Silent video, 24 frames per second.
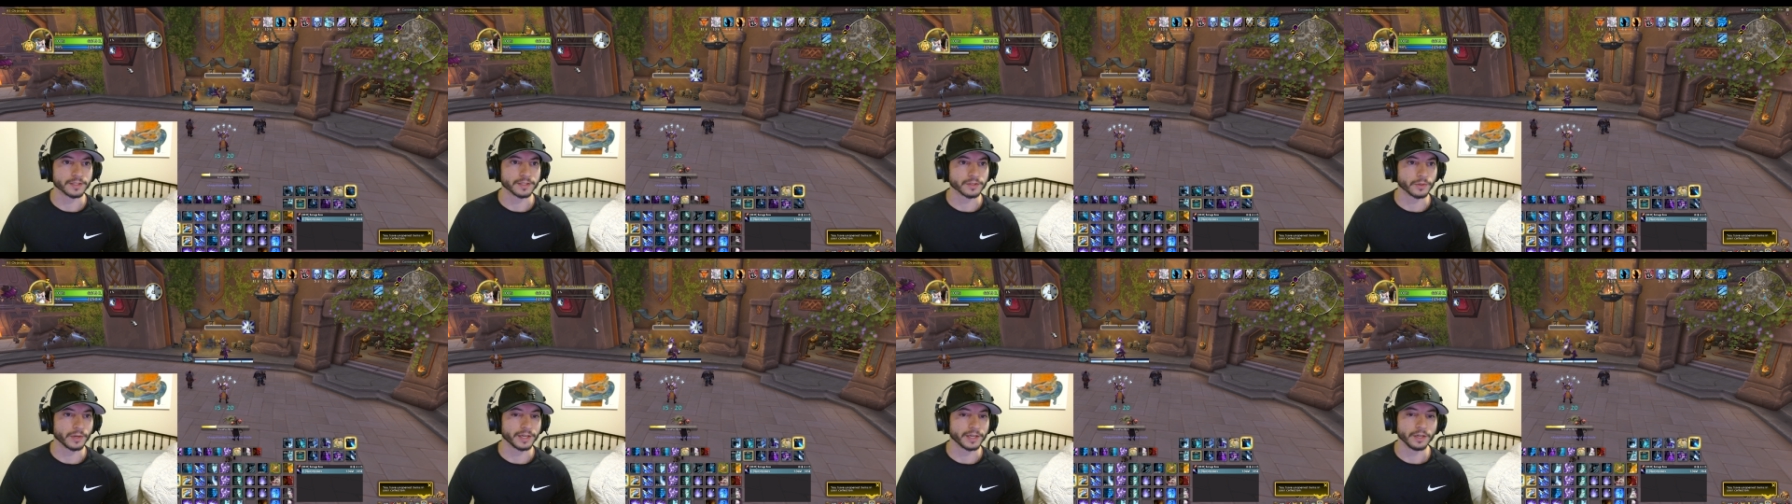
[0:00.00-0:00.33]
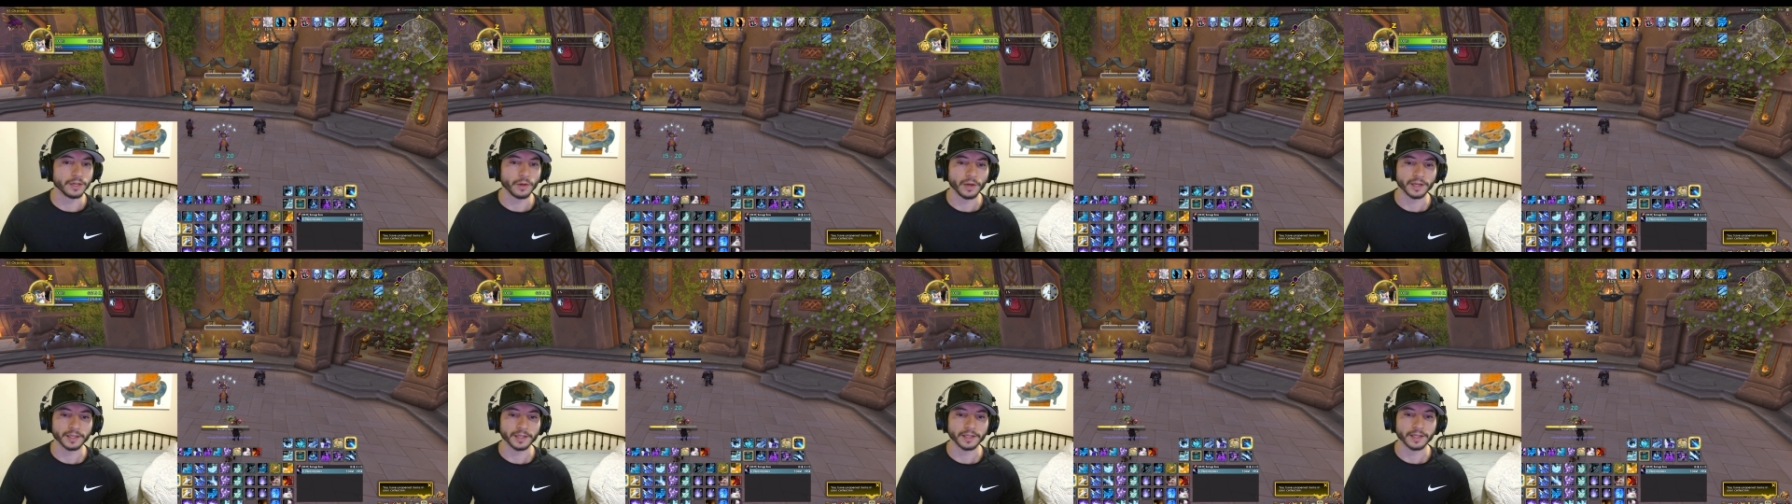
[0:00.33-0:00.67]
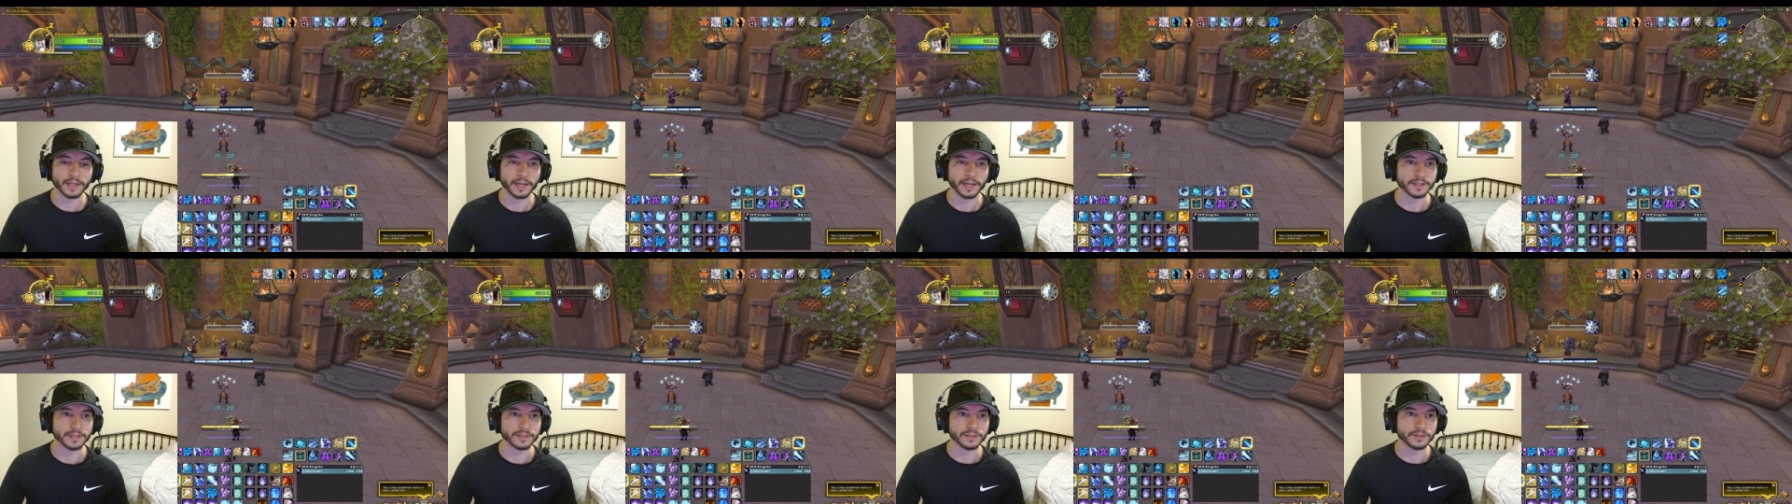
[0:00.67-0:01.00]
So I know I can
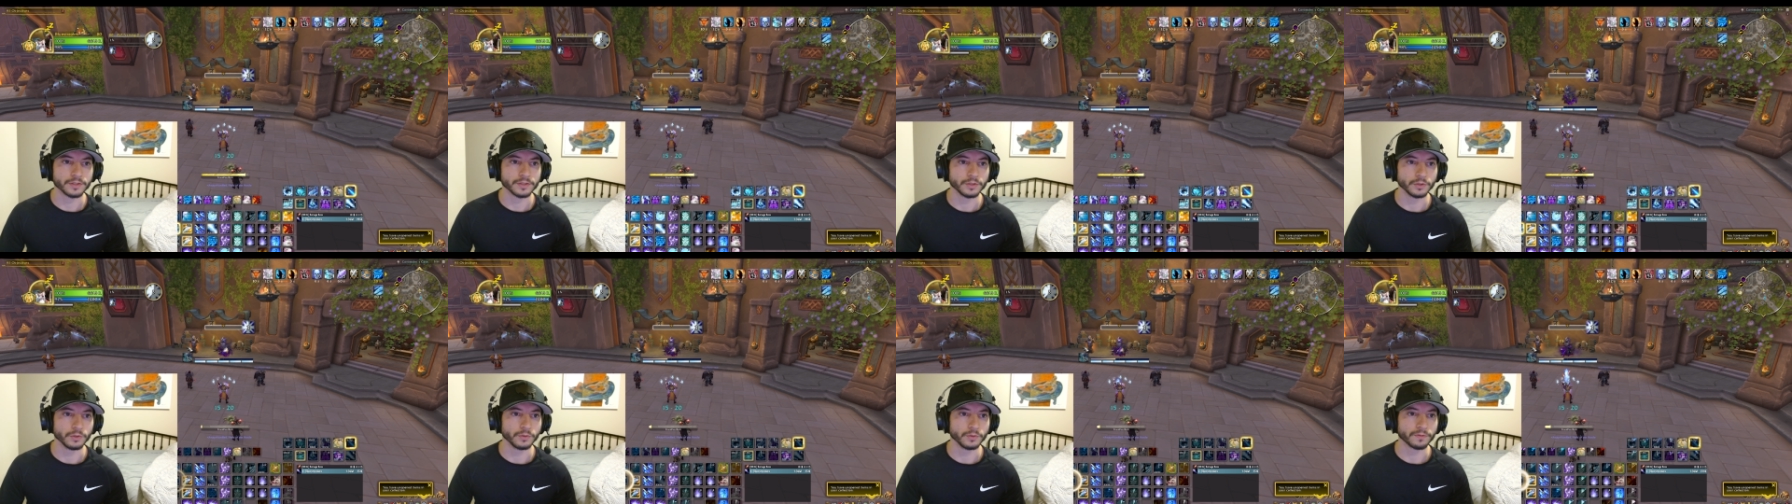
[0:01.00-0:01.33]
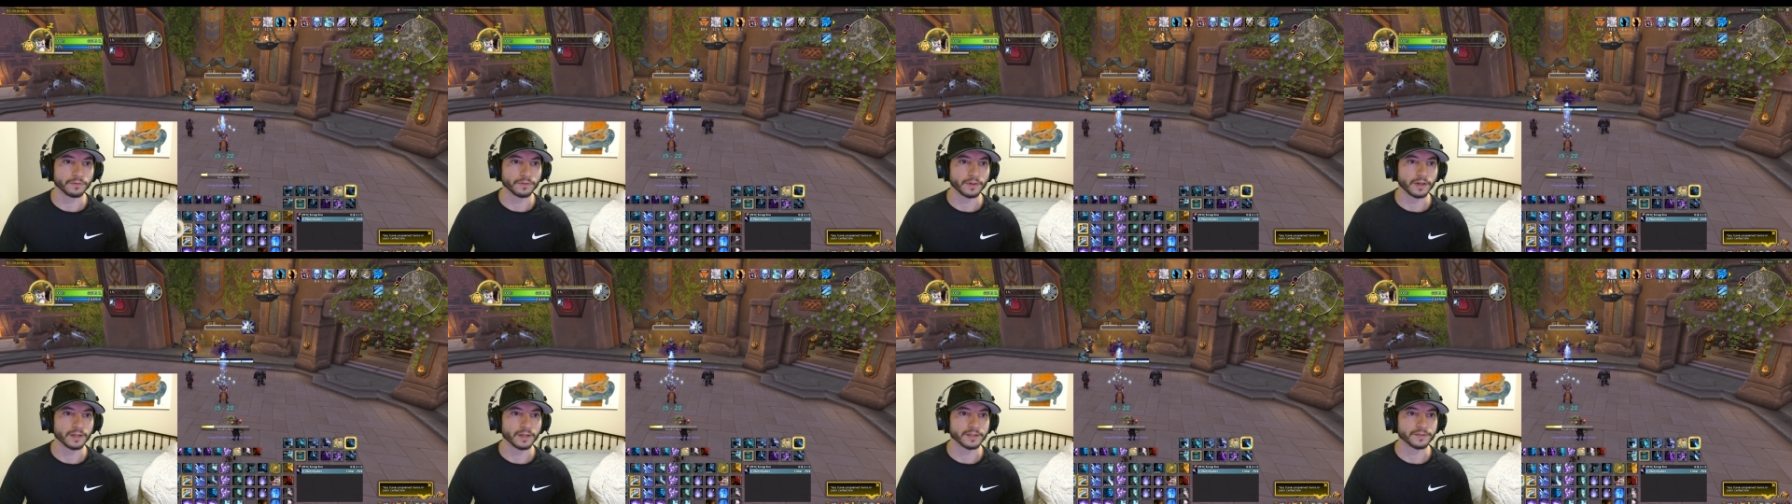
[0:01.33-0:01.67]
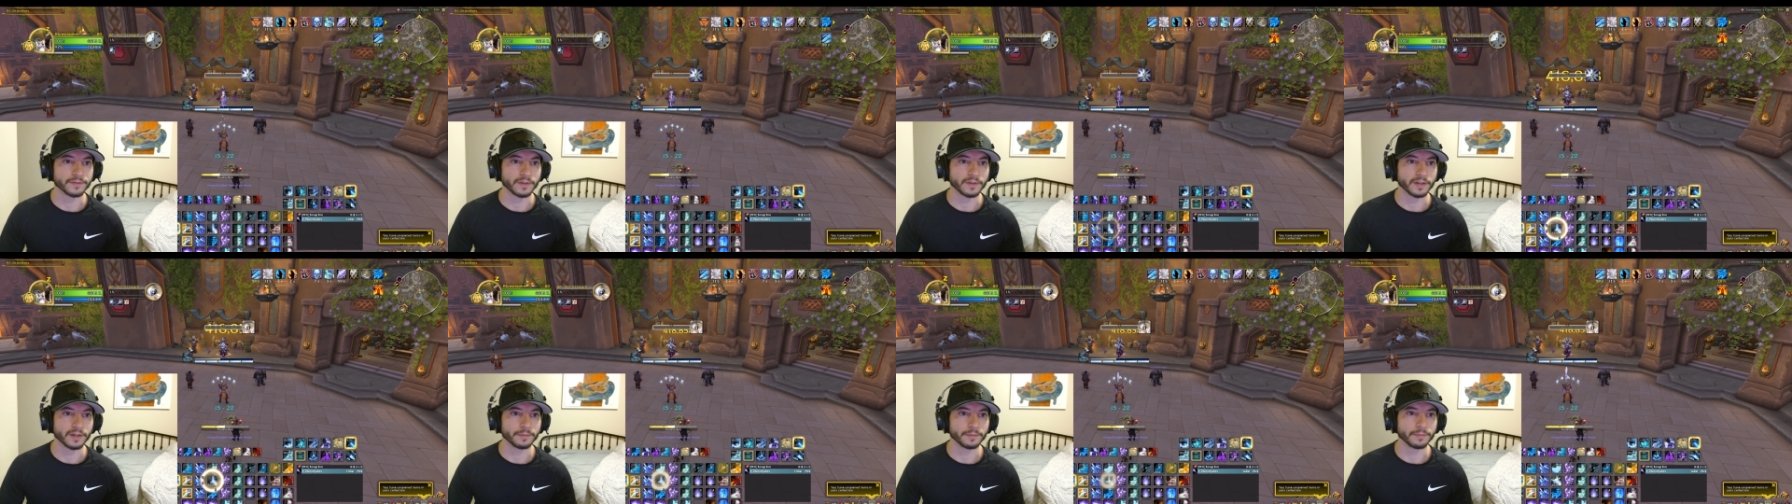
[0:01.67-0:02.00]
cast 2
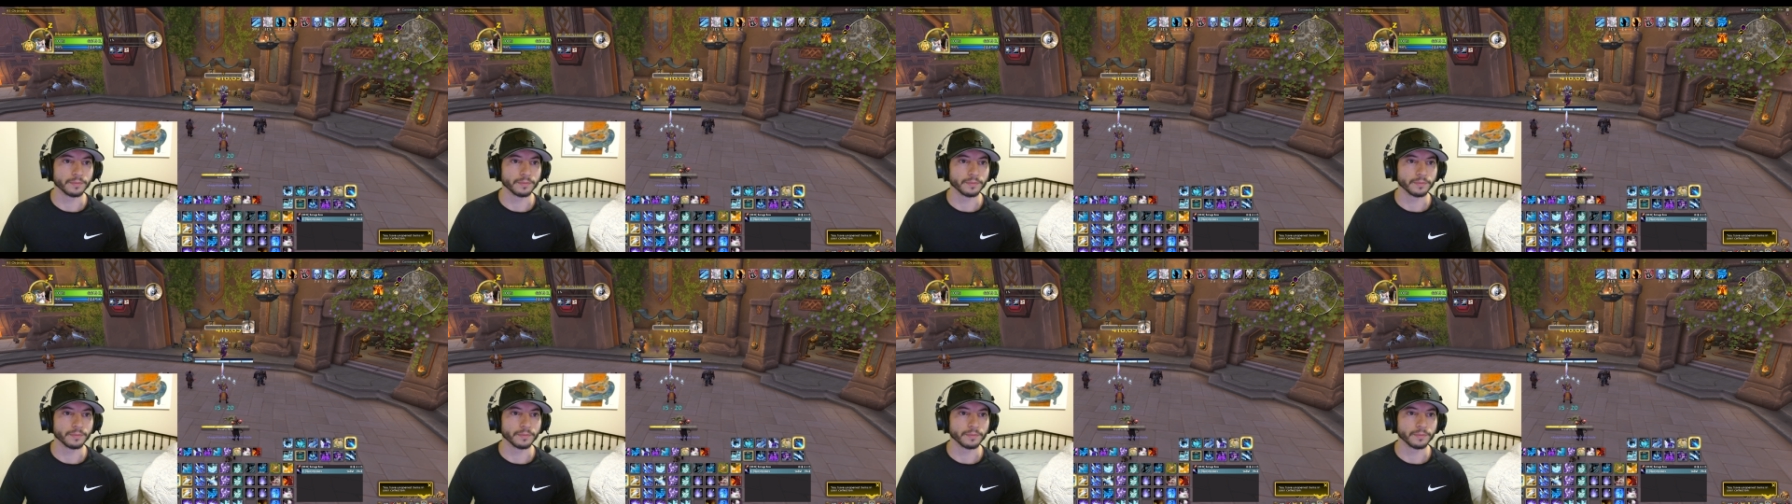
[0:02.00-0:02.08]
Frostfire